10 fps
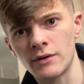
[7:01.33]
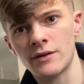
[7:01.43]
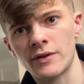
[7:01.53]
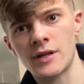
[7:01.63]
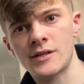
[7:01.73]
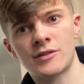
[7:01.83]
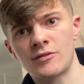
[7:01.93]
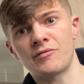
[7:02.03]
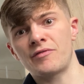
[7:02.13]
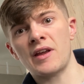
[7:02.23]
if it is
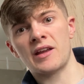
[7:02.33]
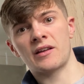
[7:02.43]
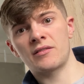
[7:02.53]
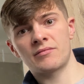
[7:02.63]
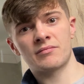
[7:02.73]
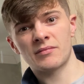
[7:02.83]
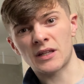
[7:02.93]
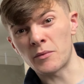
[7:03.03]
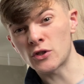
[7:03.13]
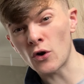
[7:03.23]
fake. And
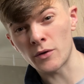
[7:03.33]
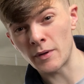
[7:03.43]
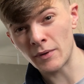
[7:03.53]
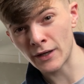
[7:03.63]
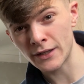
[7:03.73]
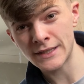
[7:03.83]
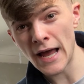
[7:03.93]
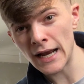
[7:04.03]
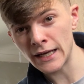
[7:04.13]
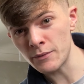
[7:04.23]
the majority of people ain't going to
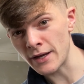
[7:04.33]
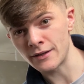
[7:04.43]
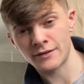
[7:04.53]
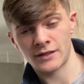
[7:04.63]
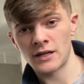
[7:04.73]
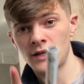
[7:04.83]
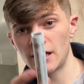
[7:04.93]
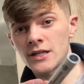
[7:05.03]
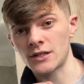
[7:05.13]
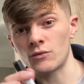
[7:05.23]
tell anyway.
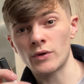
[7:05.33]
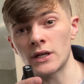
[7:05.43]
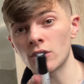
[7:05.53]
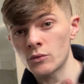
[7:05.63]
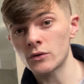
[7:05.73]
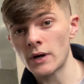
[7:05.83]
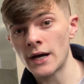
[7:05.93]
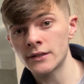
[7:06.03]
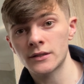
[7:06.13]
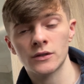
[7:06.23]
It is a really good one to
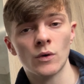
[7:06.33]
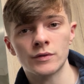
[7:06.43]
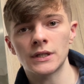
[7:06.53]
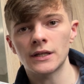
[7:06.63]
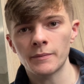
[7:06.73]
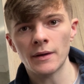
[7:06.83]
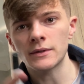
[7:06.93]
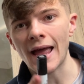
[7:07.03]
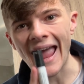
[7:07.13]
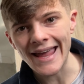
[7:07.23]
add. You obviously need to be able
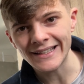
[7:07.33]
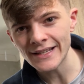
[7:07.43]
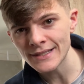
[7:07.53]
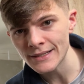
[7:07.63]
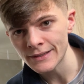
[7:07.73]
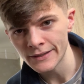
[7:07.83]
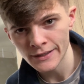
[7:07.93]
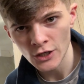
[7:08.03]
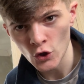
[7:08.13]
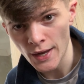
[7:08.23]
to edit
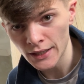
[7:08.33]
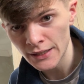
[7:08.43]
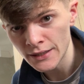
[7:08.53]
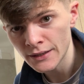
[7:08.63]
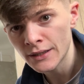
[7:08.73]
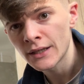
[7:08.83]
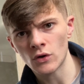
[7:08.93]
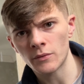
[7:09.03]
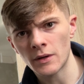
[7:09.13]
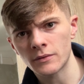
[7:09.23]
correctly. You've got
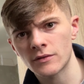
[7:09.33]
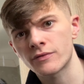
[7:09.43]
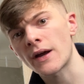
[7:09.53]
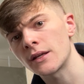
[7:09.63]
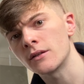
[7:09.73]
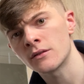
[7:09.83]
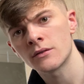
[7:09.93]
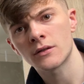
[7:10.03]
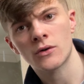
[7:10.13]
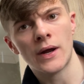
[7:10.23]
to be able to find
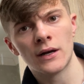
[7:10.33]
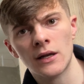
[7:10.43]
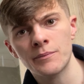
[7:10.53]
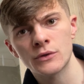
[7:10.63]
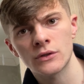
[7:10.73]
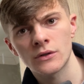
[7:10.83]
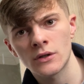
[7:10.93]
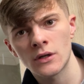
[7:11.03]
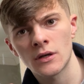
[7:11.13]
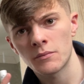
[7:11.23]
the correct clips.
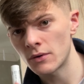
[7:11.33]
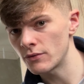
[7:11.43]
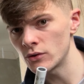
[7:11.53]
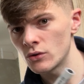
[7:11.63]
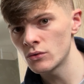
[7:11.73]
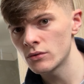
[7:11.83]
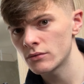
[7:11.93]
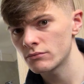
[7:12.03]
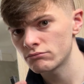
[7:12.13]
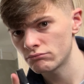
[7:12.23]
But if you do,
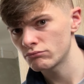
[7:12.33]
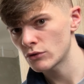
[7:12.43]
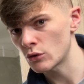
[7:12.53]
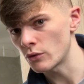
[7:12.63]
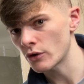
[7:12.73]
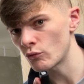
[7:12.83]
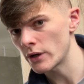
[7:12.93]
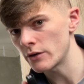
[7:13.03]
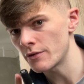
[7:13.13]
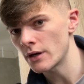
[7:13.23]
it could work
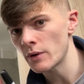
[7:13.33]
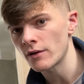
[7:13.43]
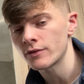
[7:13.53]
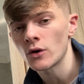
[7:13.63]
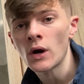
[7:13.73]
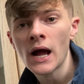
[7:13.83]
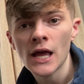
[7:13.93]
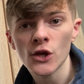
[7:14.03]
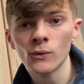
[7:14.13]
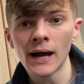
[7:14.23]
really, really well for you.
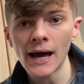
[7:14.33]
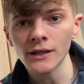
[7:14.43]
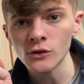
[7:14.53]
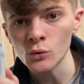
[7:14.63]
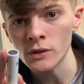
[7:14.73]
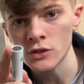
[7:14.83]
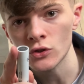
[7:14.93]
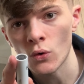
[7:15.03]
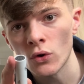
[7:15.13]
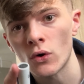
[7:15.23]
You can do this
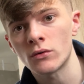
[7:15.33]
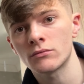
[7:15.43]
solo.